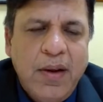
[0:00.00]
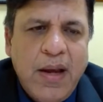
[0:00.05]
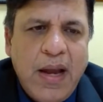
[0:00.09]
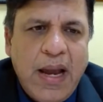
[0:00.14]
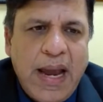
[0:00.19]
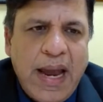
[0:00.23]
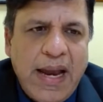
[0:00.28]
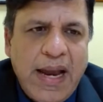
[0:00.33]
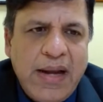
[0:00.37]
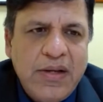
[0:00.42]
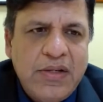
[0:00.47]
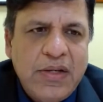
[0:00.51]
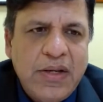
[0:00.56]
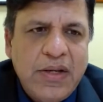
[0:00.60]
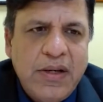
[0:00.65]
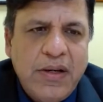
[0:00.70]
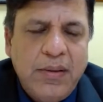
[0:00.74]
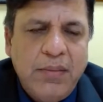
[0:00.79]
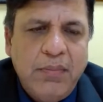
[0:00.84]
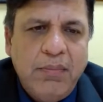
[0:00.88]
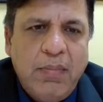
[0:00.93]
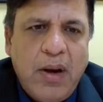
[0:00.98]
And
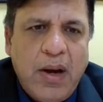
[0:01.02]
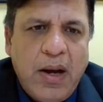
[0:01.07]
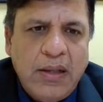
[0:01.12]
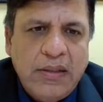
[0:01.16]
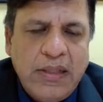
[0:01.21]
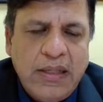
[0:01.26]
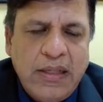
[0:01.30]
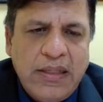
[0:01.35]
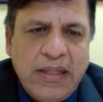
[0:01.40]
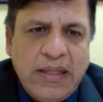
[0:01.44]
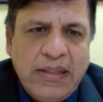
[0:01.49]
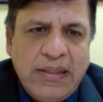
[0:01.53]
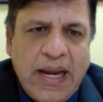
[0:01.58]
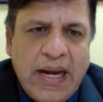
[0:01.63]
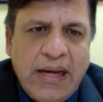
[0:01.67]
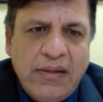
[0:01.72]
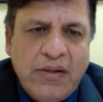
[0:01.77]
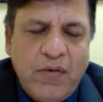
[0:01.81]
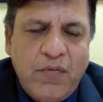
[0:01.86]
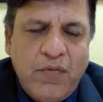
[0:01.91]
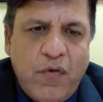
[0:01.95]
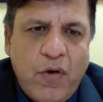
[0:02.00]
other than
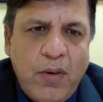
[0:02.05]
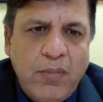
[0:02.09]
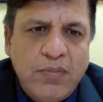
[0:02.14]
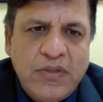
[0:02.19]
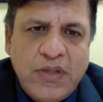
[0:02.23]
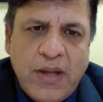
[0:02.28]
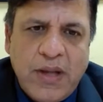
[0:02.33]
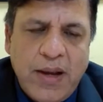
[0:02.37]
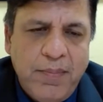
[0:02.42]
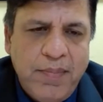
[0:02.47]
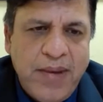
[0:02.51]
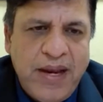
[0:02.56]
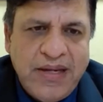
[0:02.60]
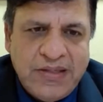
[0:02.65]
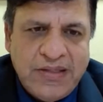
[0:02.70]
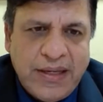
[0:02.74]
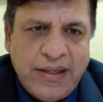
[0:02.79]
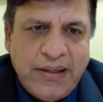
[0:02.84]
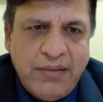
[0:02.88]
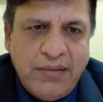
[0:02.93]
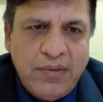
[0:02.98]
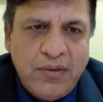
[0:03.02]
that, the forms are
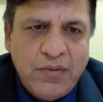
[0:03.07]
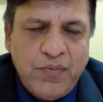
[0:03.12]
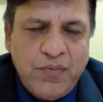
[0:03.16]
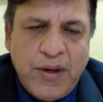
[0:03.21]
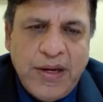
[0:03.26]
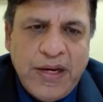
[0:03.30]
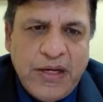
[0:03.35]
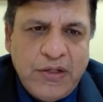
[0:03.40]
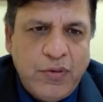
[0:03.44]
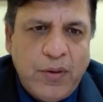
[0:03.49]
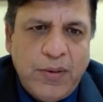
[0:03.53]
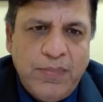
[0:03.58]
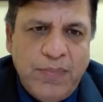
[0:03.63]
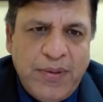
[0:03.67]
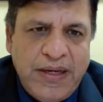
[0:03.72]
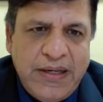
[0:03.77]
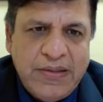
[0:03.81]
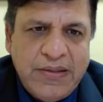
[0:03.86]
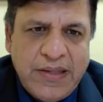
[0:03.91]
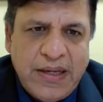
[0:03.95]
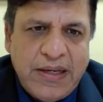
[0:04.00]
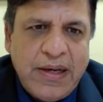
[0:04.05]
amazing for
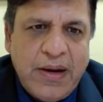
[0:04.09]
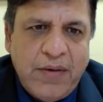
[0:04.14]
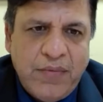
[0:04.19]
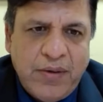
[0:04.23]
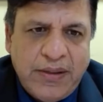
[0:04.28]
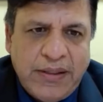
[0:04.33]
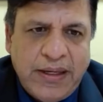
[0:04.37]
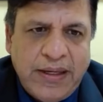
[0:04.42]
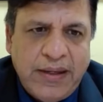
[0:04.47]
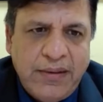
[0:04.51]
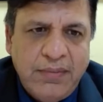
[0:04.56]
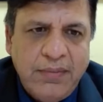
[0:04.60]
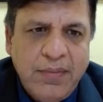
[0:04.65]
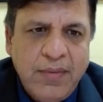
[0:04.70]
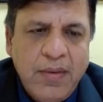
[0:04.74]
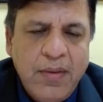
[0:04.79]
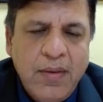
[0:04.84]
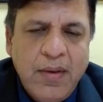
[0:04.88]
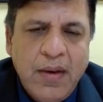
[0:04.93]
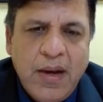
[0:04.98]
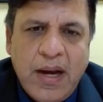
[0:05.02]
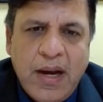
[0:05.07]
H1Bs and everything.
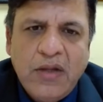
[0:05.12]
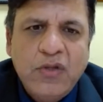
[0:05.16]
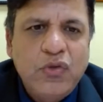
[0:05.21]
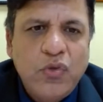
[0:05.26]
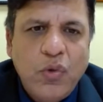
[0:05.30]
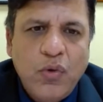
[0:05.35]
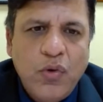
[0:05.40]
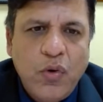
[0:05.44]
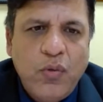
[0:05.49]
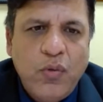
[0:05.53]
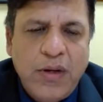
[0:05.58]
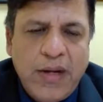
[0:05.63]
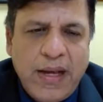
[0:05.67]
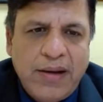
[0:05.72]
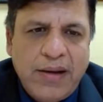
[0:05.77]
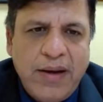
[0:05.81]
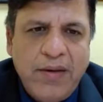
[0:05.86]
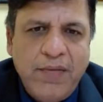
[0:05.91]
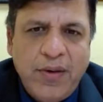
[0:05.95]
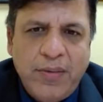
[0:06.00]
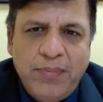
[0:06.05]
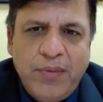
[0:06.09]
And Sonu would
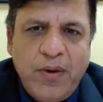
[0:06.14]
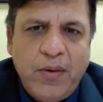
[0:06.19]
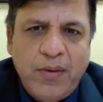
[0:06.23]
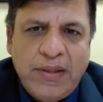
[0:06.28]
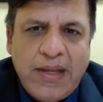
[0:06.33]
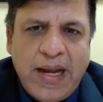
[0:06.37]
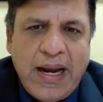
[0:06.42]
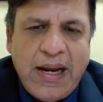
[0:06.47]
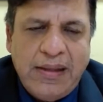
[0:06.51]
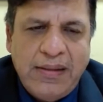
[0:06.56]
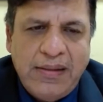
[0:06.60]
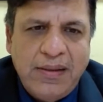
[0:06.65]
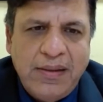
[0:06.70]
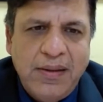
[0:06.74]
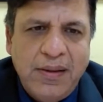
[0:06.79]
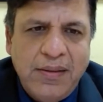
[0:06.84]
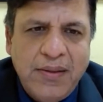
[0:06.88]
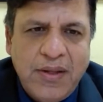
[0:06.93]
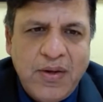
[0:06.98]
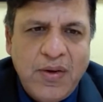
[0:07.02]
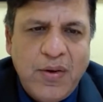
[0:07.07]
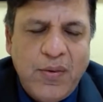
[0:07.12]
agree with me on that,
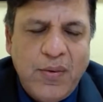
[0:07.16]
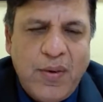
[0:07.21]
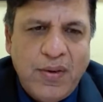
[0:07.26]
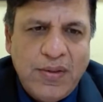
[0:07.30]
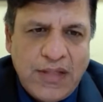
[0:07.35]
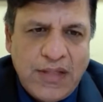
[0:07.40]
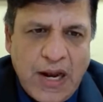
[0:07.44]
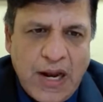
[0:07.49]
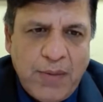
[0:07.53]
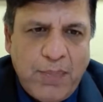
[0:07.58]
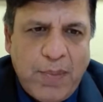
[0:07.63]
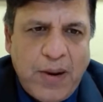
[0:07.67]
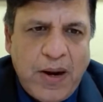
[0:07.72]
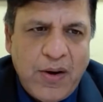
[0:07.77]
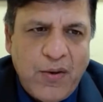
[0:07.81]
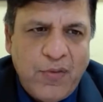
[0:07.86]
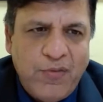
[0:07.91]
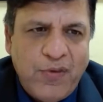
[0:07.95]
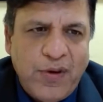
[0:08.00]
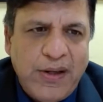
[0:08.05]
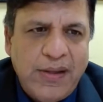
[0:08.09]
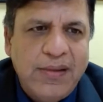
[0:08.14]
on that part
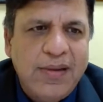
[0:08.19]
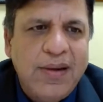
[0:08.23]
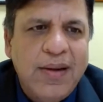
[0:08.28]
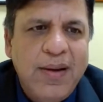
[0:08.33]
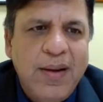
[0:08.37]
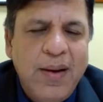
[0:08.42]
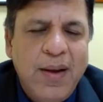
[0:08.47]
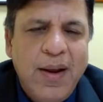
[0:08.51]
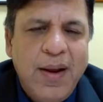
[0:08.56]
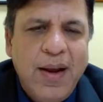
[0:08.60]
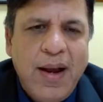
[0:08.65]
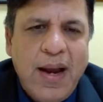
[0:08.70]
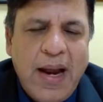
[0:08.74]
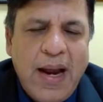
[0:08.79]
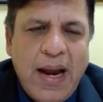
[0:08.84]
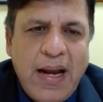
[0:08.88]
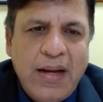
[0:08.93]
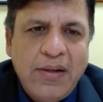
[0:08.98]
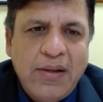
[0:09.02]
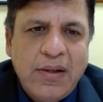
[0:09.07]
of it. And